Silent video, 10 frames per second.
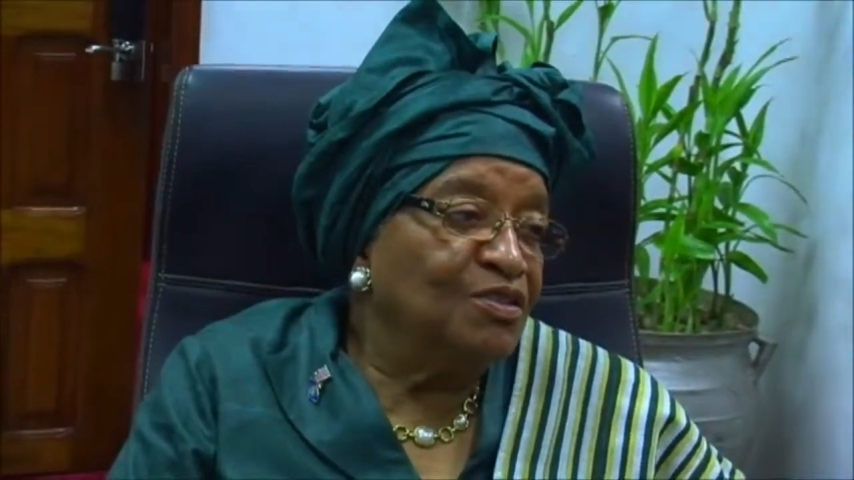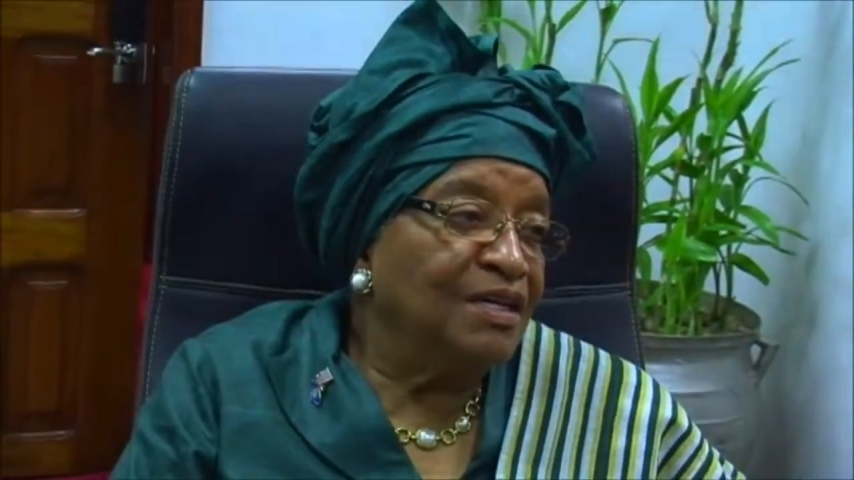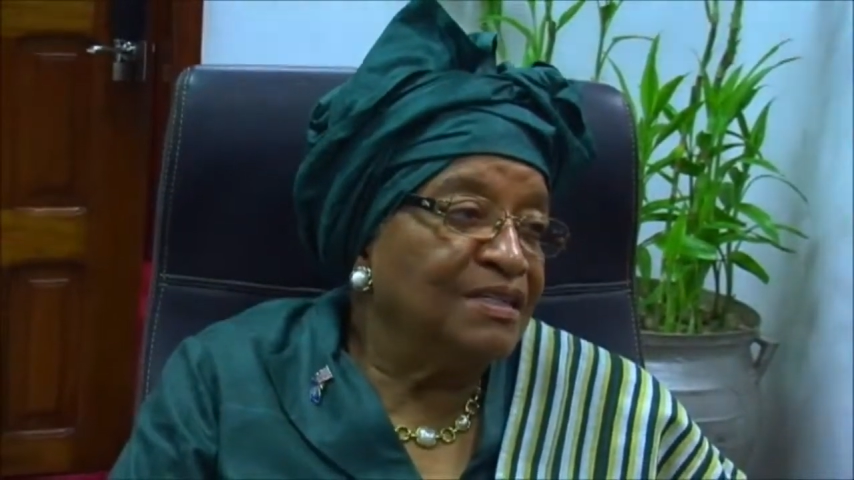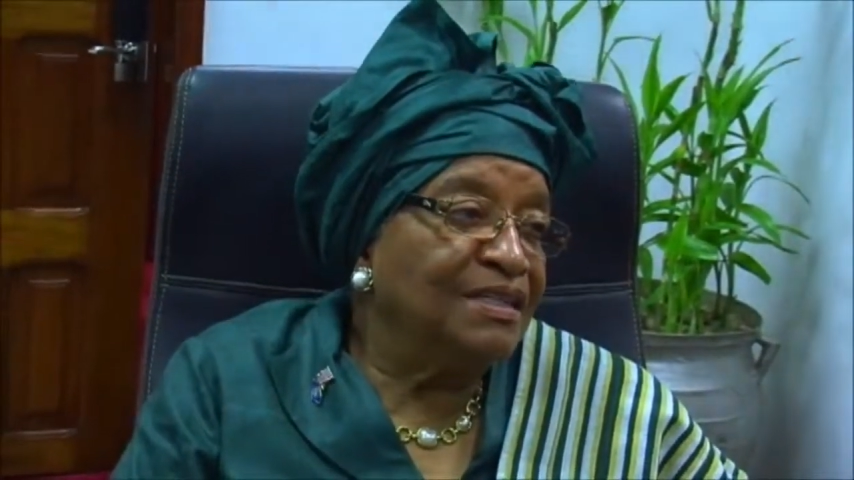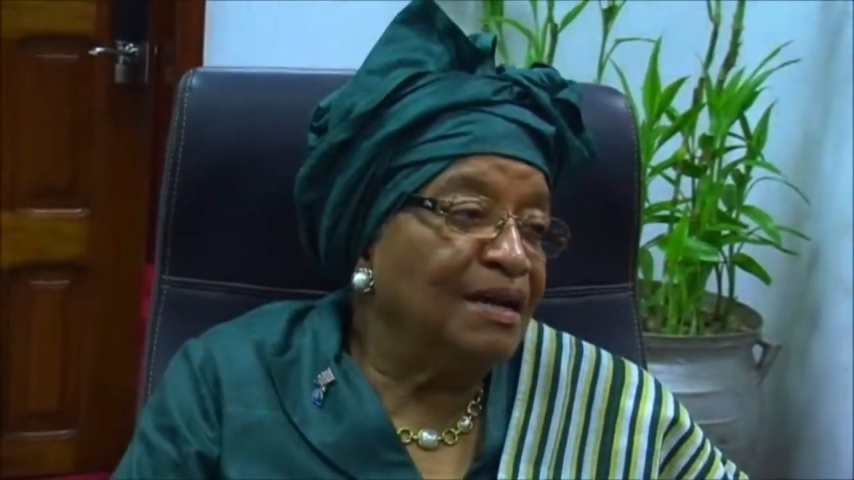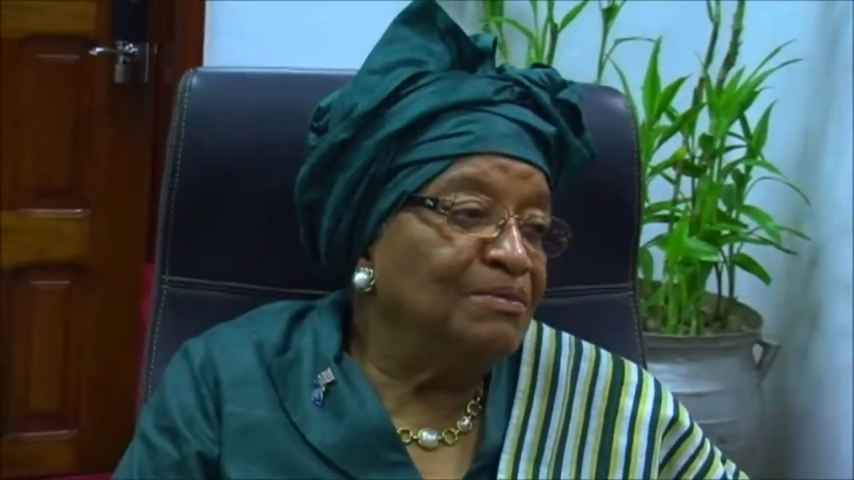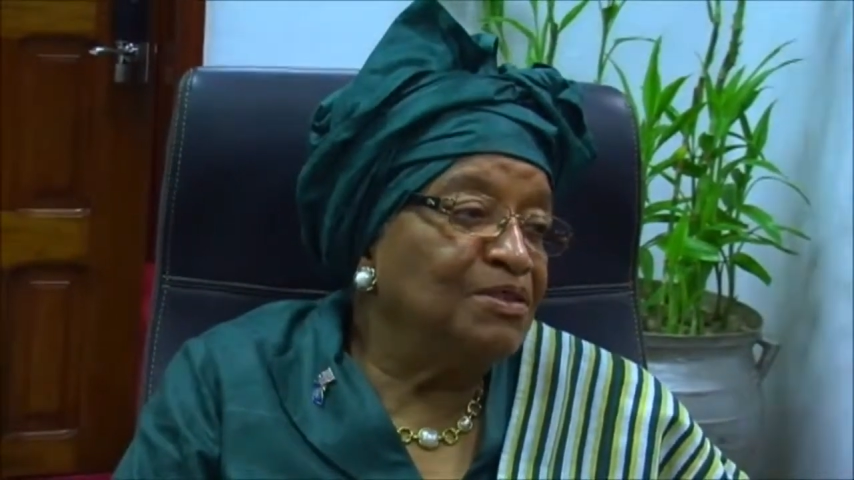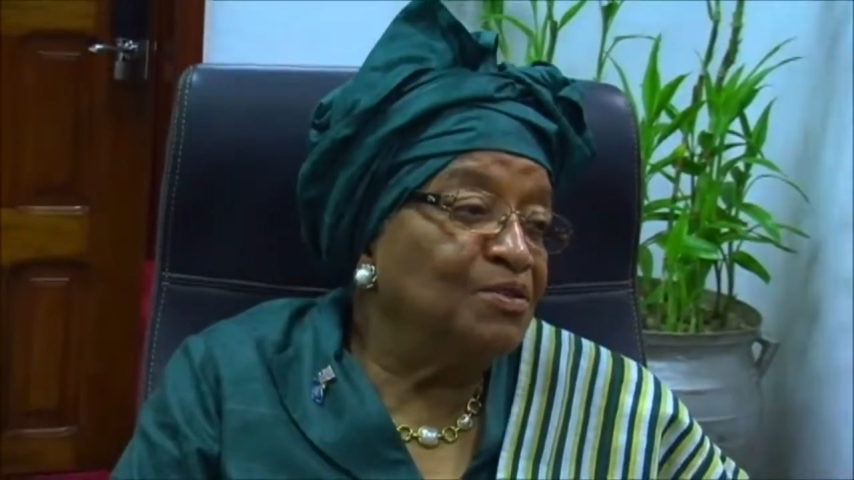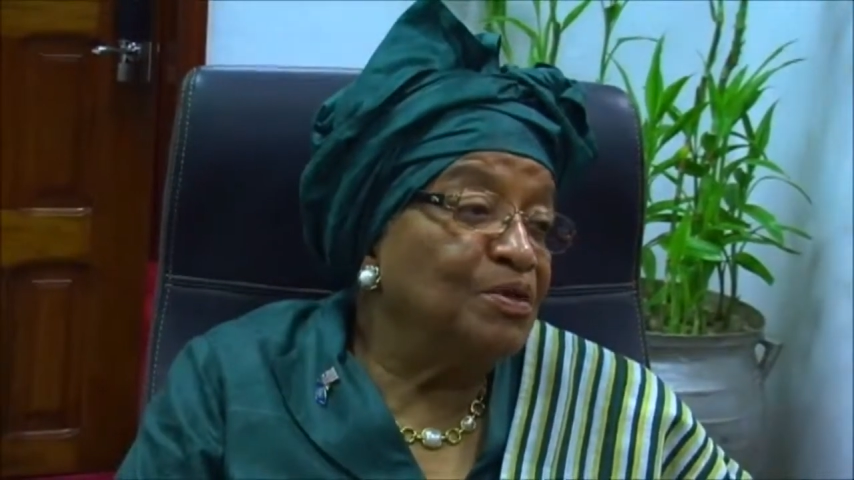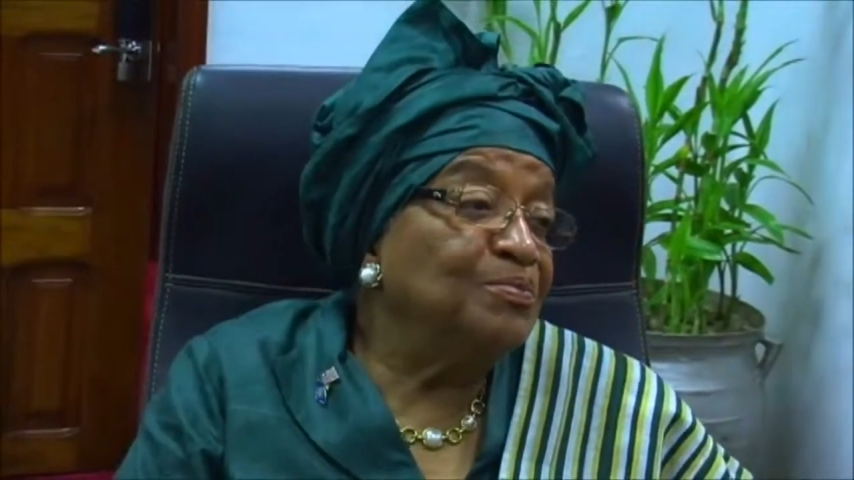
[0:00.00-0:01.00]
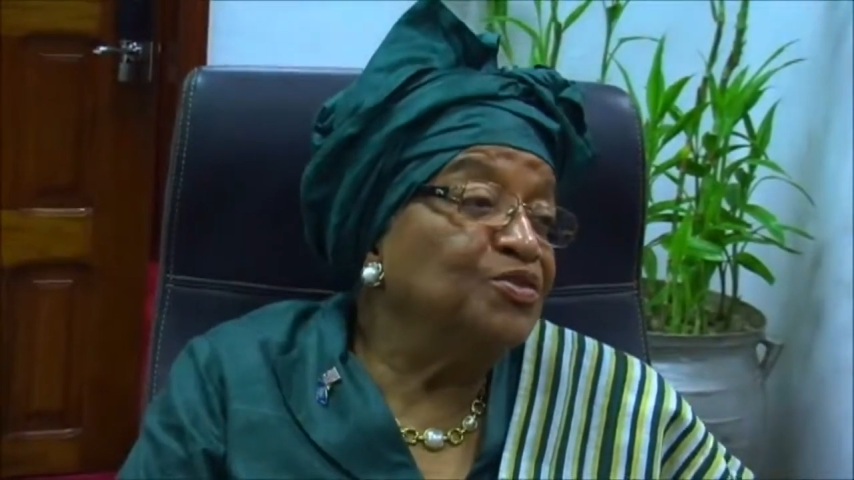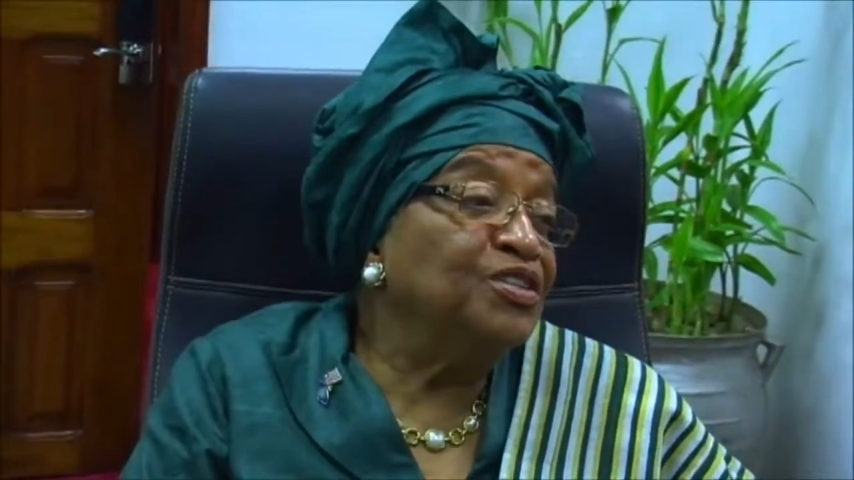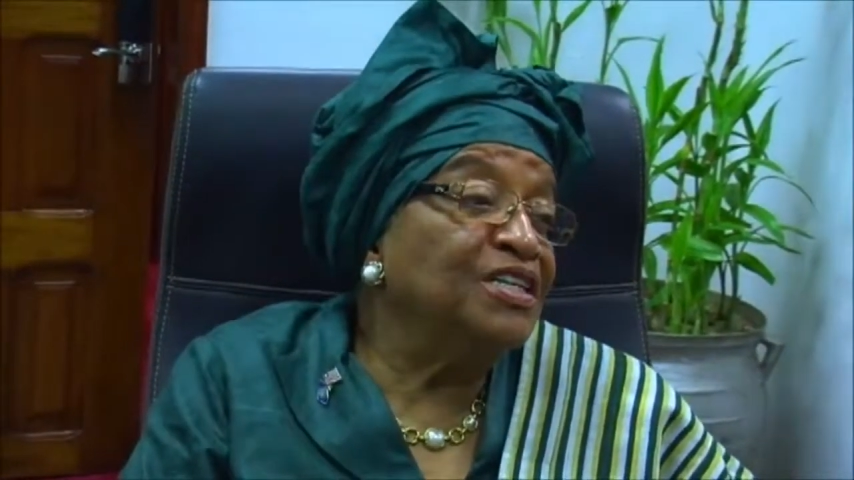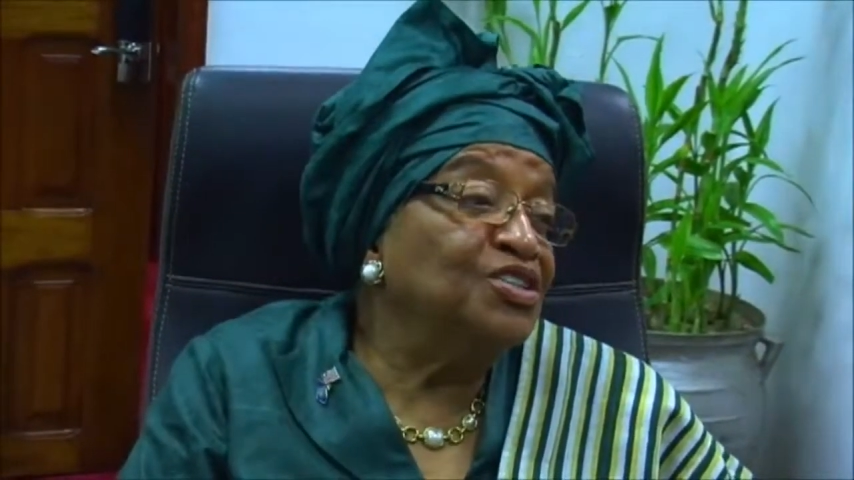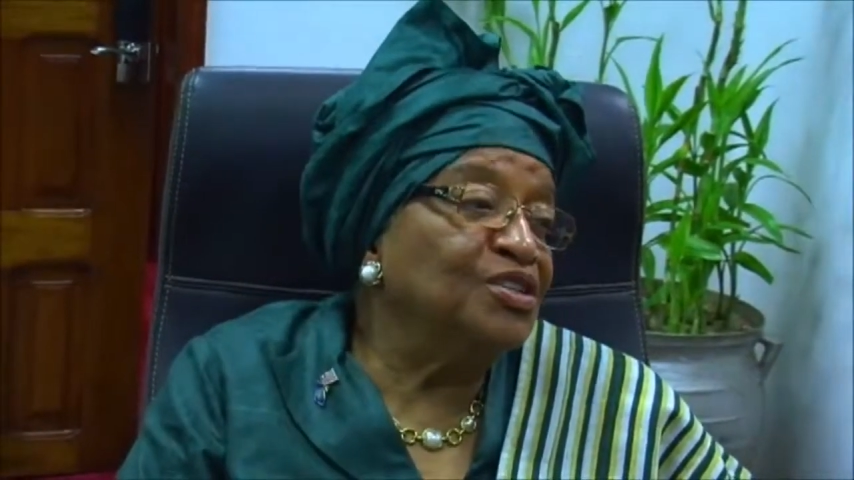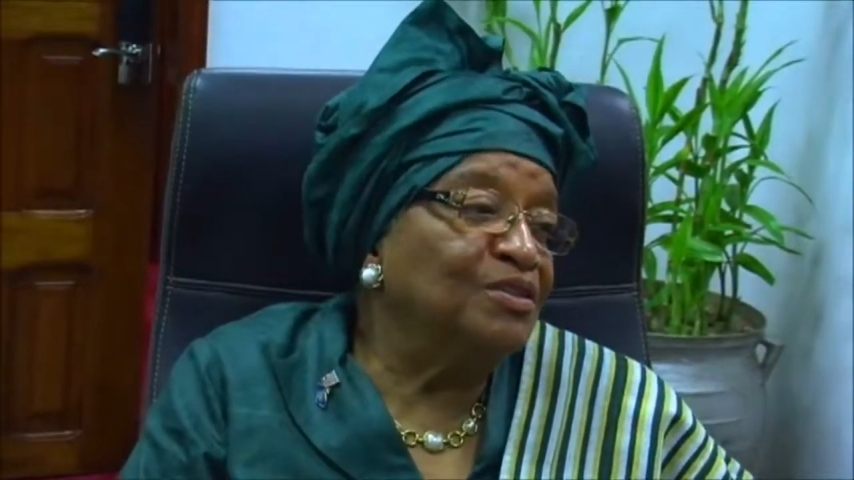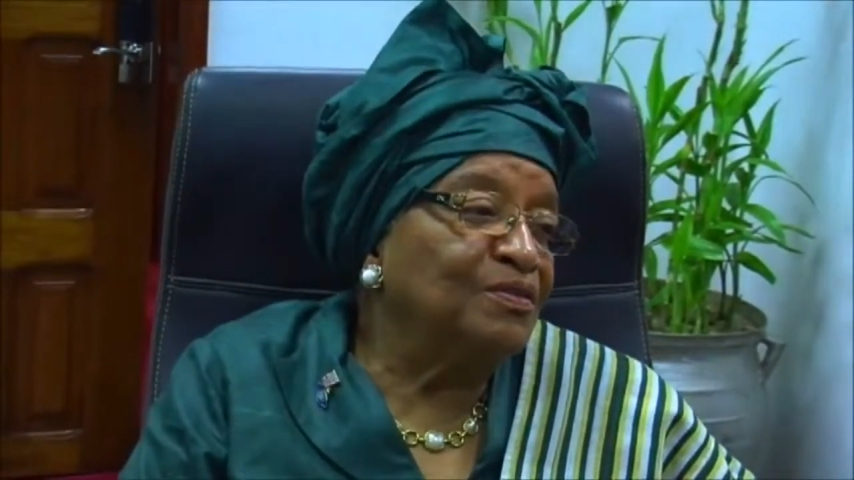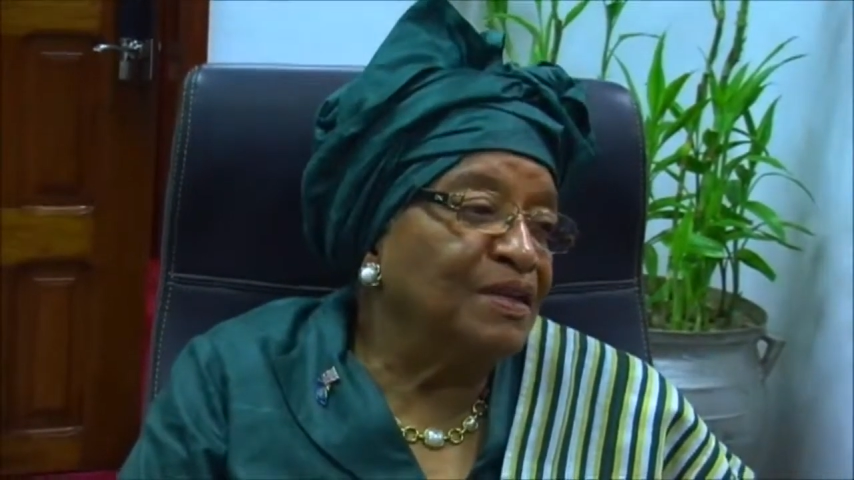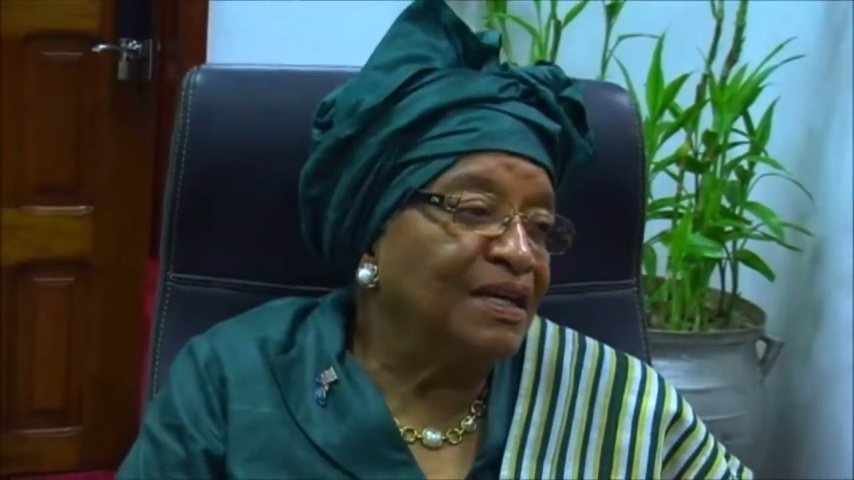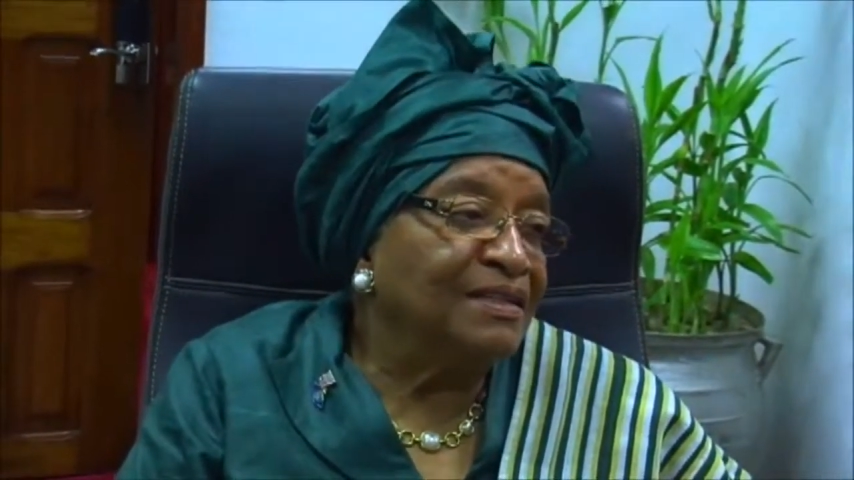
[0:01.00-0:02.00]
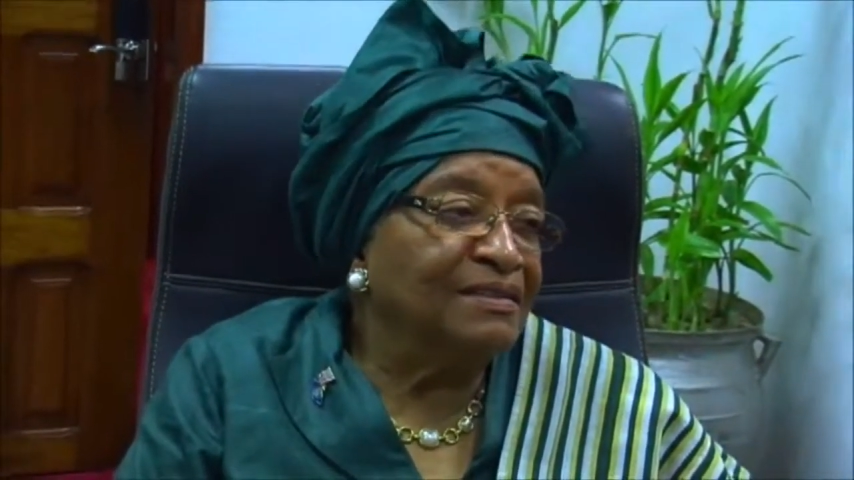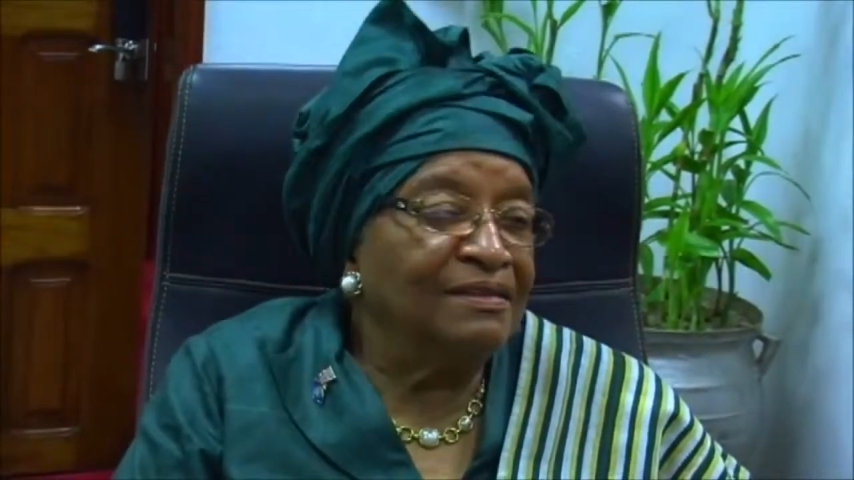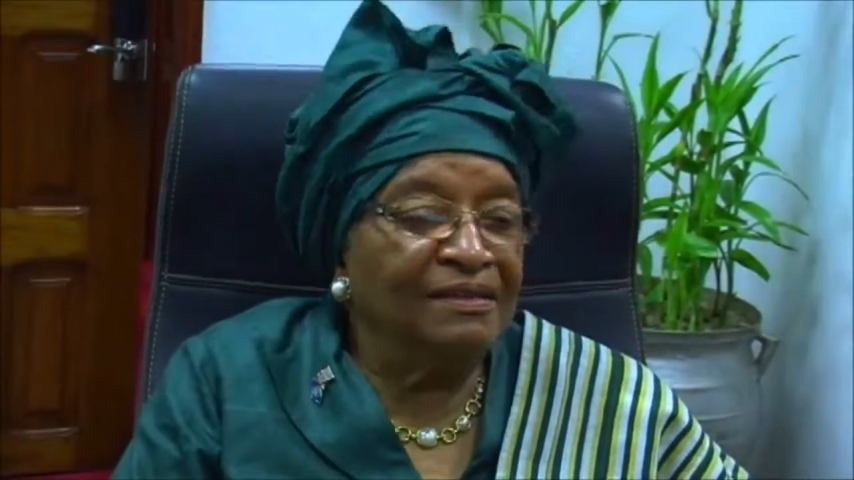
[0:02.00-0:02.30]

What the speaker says: you establish a reputation of that,